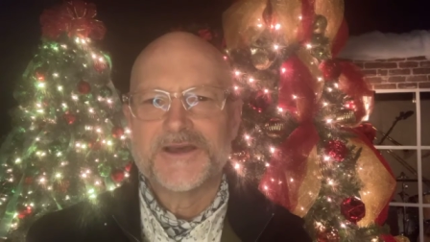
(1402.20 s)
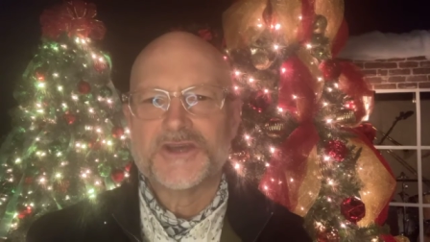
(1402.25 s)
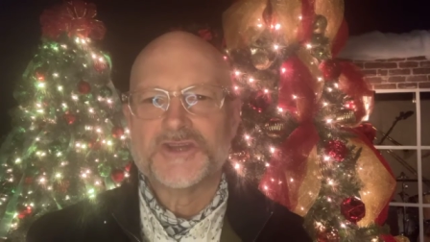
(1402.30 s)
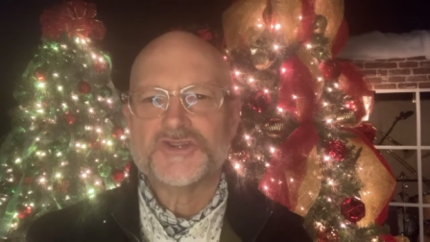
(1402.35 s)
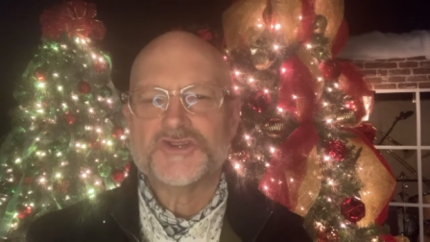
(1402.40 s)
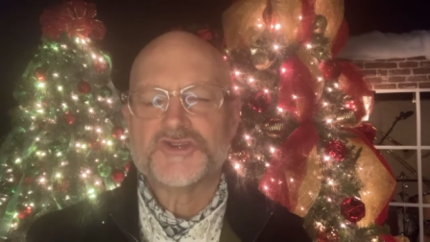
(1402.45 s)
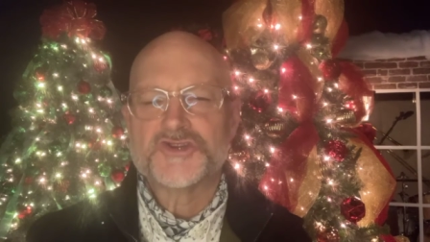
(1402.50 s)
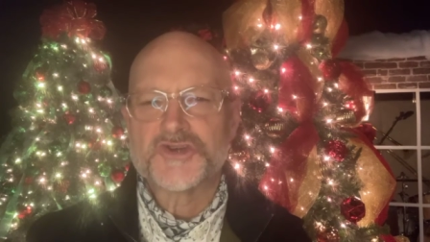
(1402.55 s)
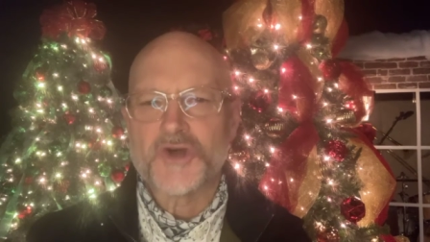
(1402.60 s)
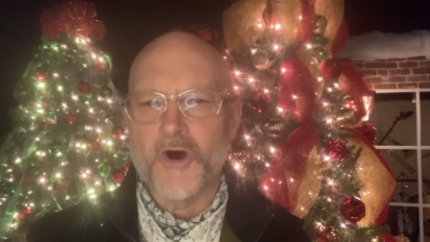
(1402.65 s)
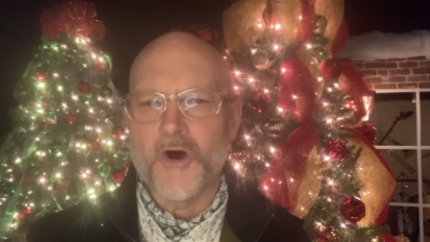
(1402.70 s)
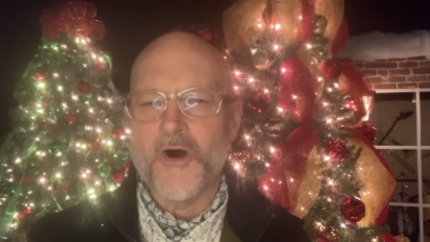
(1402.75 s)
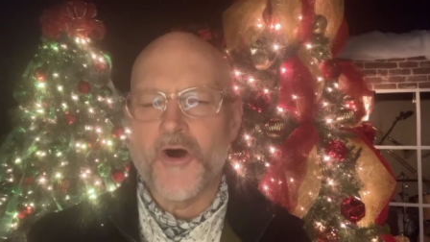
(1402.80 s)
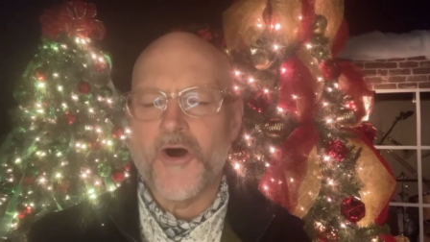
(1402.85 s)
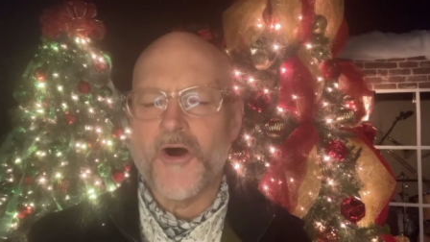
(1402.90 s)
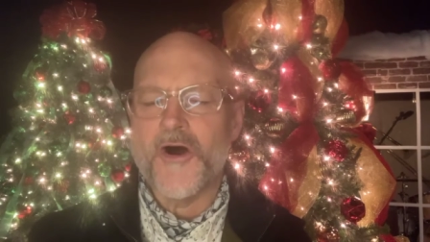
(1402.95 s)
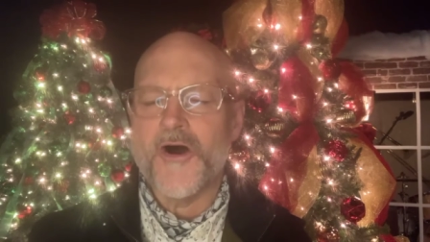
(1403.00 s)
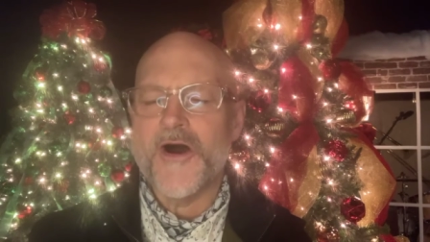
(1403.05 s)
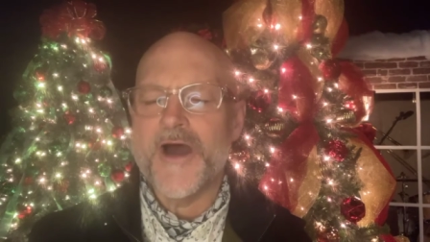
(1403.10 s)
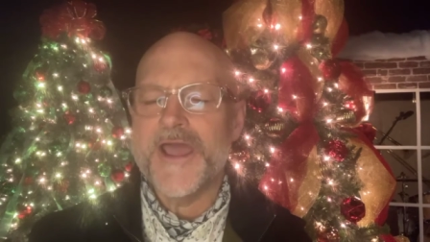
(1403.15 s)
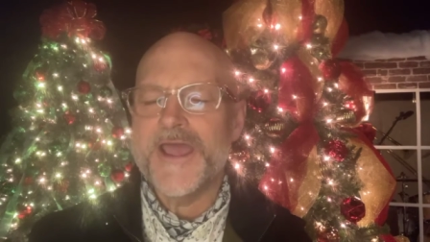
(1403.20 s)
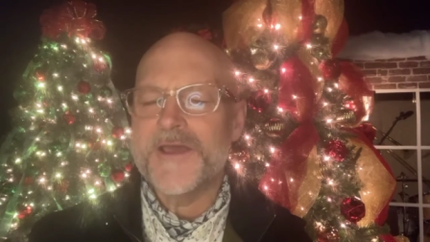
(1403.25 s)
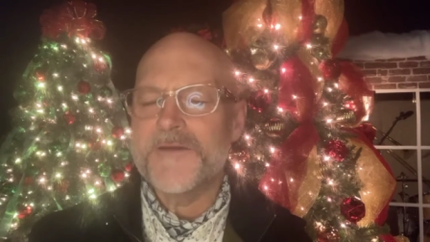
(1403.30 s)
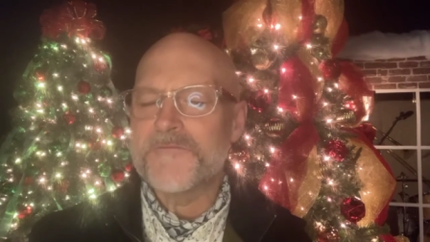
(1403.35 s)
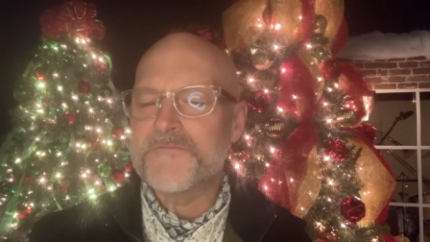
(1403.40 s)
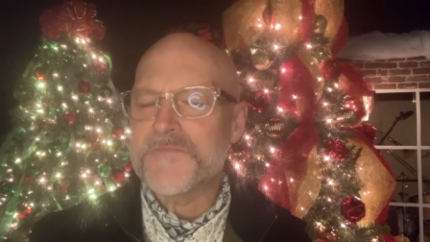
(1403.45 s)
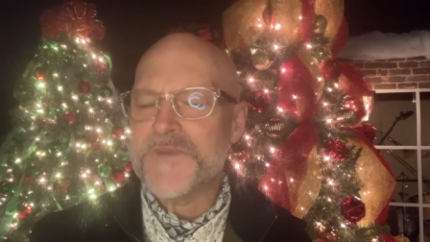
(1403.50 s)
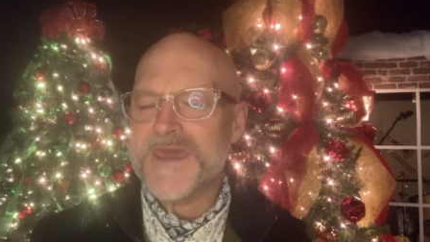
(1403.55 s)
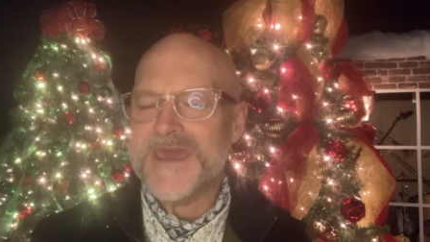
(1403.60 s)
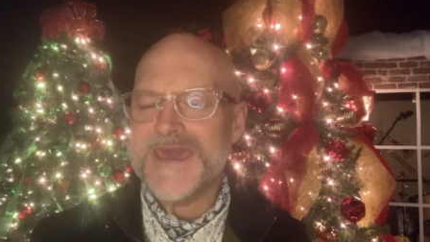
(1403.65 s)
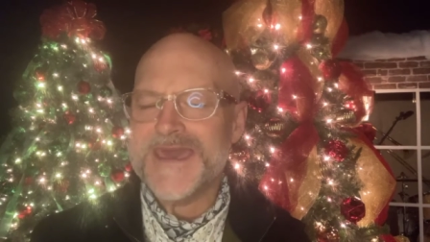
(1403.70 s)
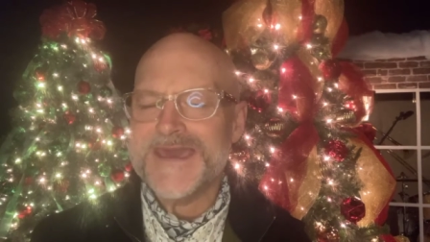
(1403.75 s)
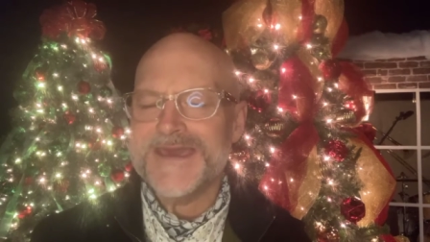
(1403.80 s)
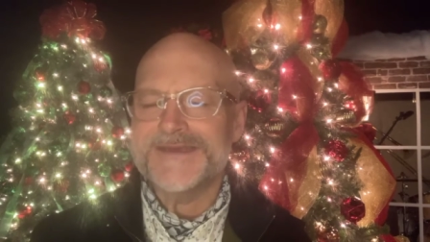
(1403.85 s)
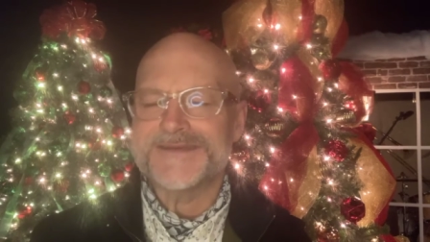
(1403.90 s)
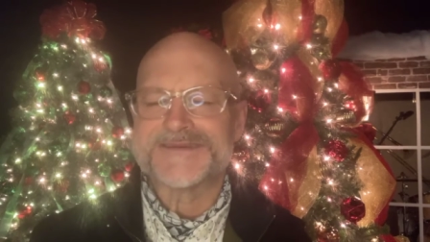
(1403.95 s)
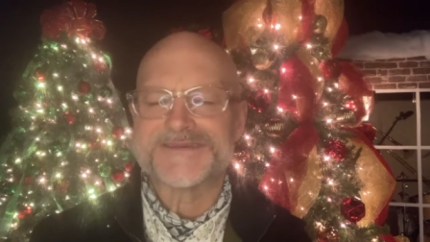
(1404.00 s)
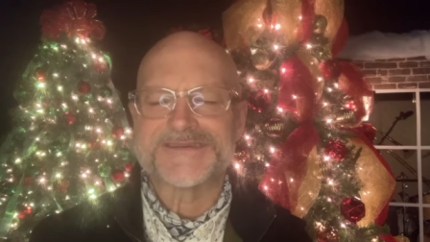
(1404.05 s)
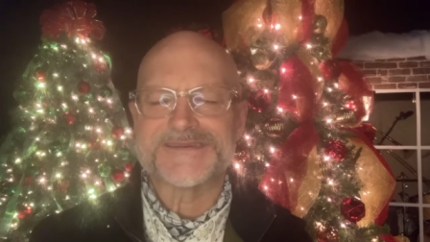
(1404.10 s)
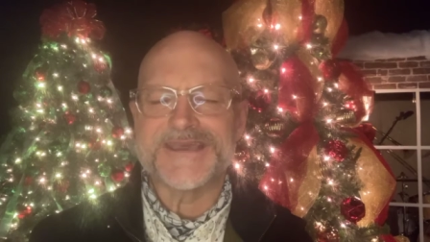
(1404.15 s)
joy and
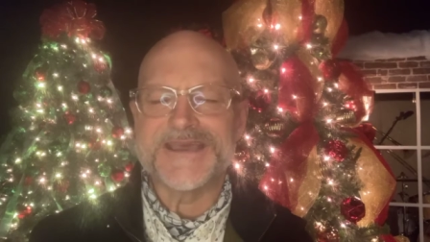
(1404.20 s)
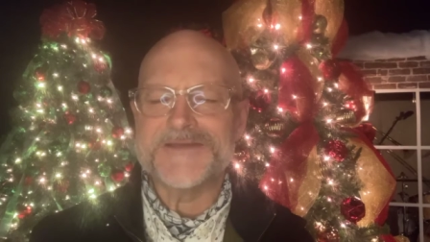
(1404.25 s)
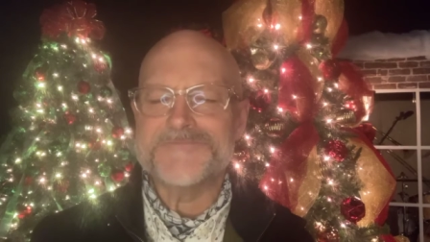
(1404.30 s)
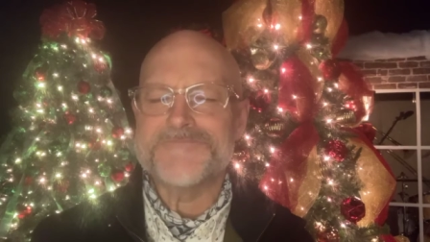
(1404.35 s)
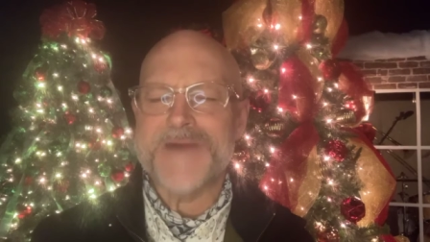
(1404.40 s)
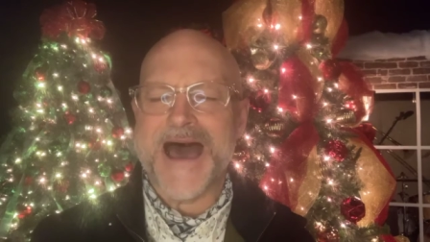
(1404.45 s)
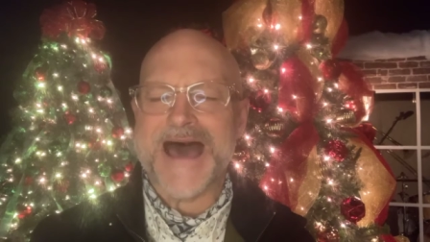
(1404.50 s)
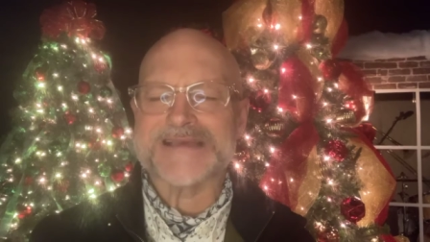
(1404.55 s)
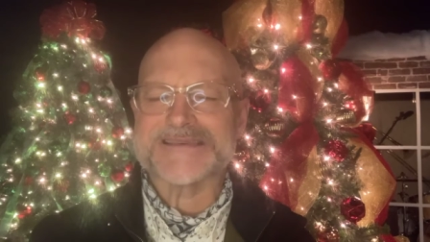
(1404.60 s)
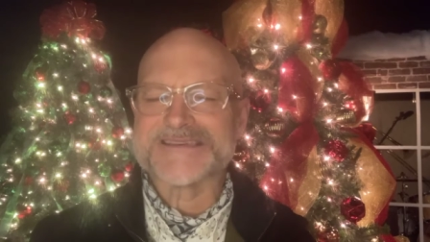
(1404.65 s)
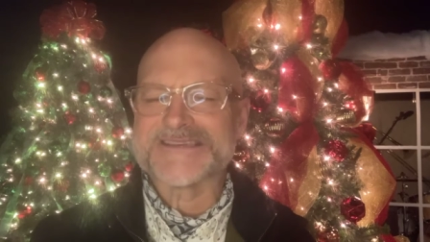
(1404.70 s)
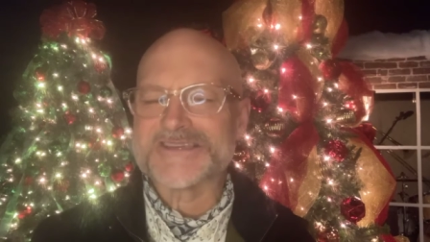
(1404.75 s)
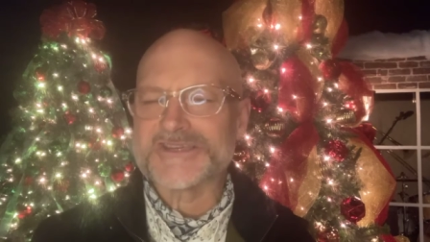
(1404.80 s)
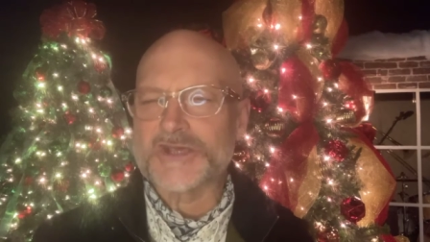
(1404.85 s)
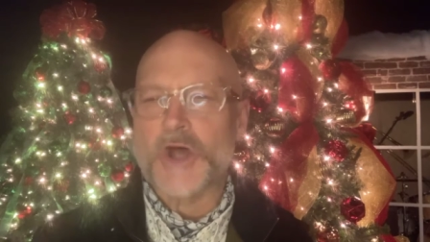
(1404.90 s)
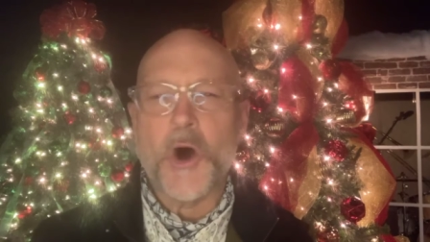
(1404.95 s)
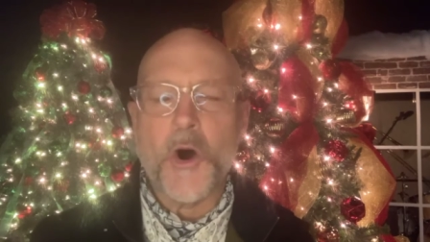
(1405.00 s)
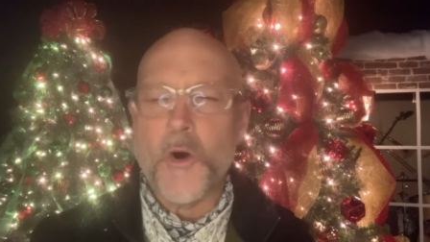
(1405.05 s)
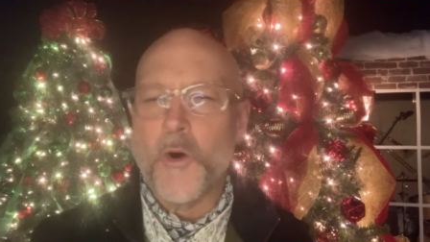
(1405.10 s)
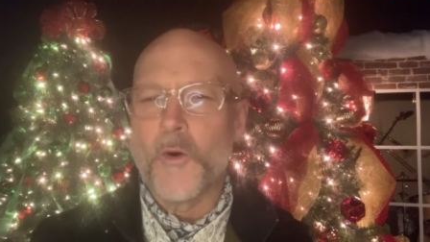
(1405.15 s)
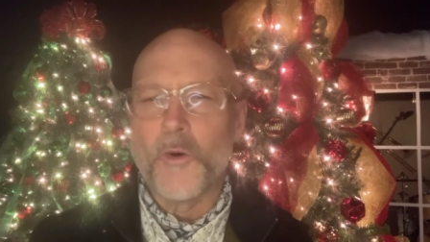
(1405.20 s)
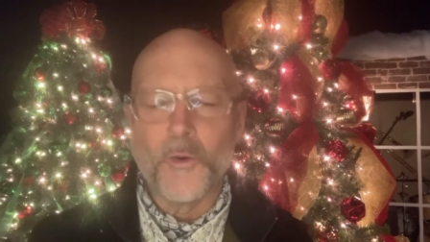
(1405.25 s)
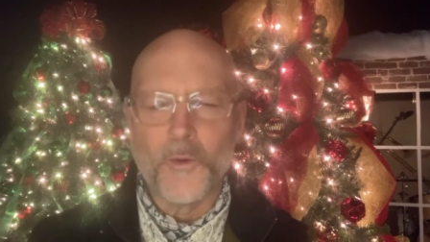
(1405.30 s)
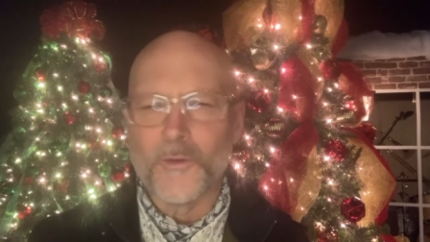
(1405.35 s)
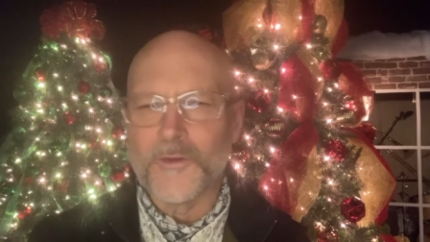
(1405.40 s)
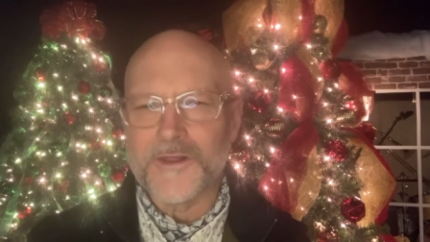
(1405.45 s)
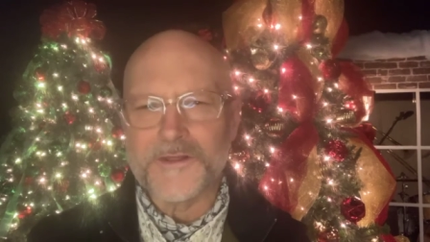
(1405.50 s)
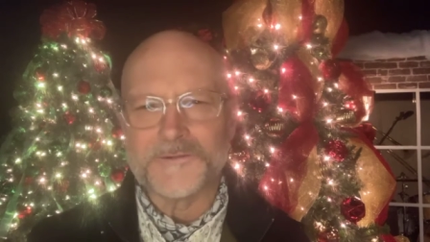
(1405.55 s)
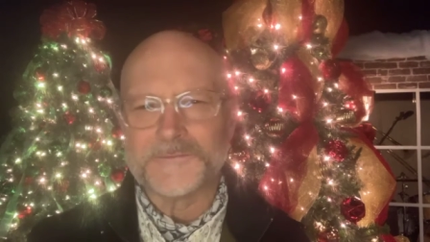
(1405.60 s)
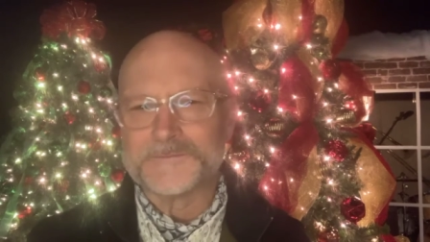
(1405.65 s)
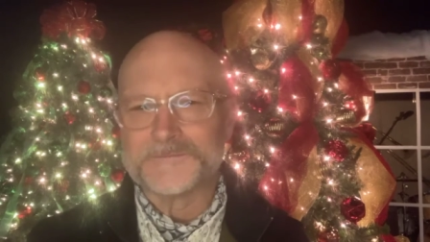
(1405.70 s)
peace in my soul,